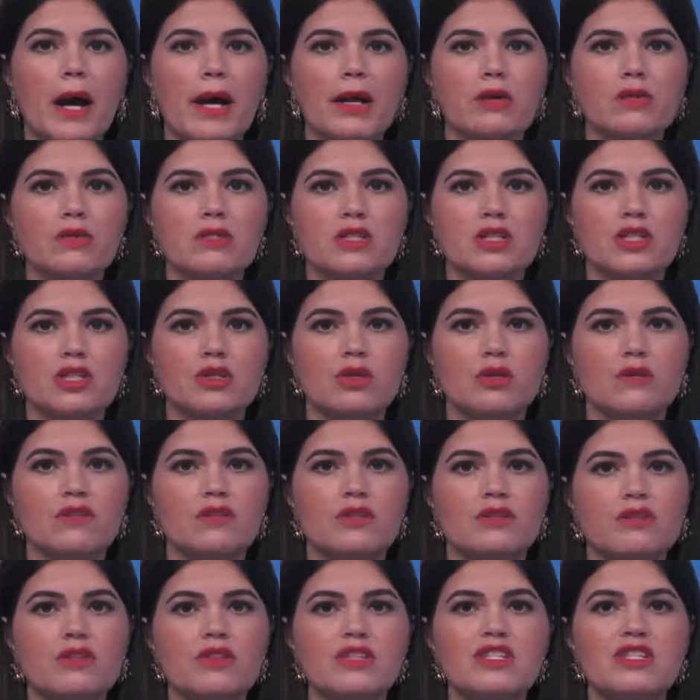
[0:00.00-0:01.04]
biodigital of
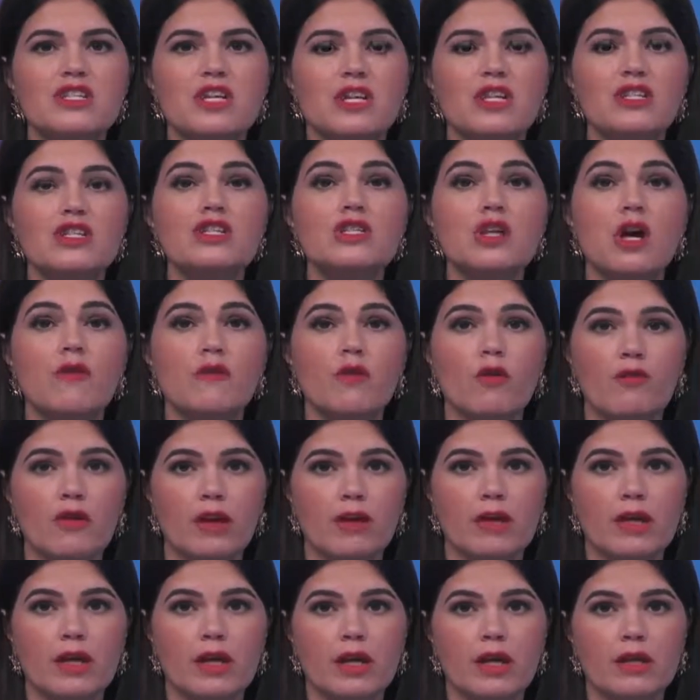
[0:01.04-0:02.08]
different stages of
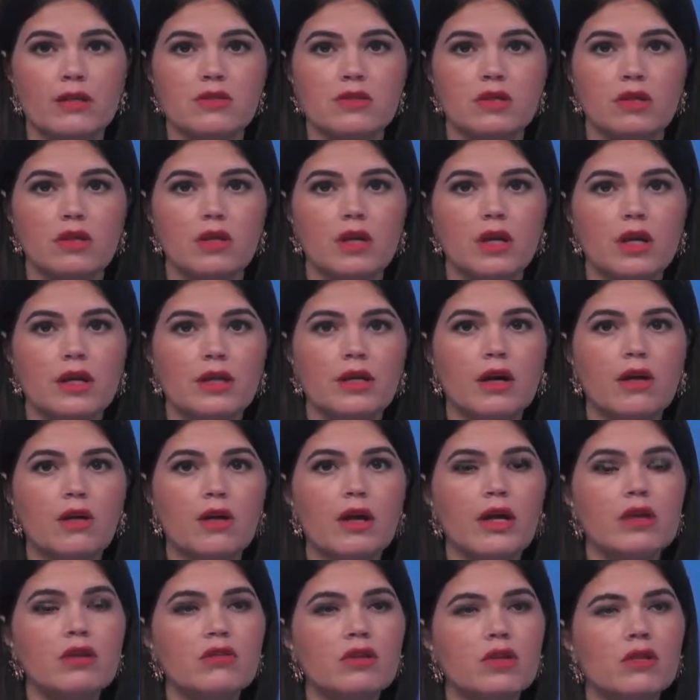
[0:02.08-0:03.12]
ovarian cancer. Now,
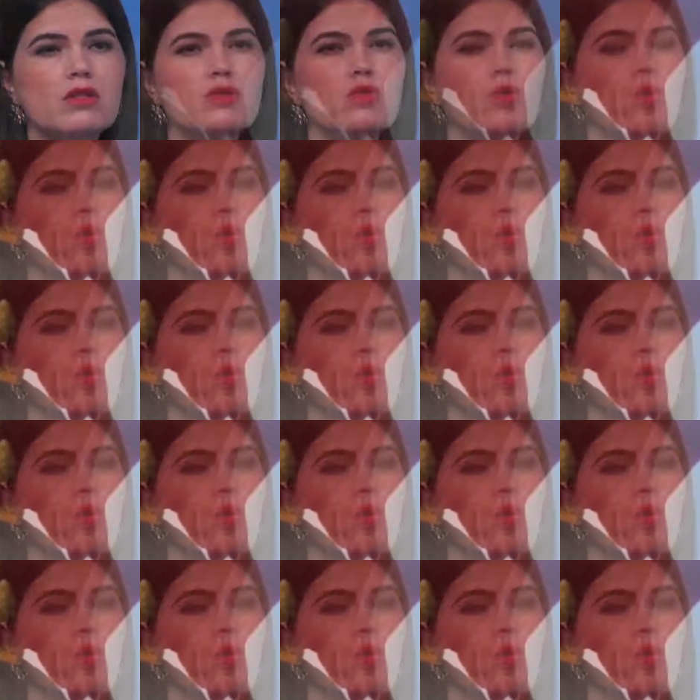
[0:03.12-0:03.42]
can you tell us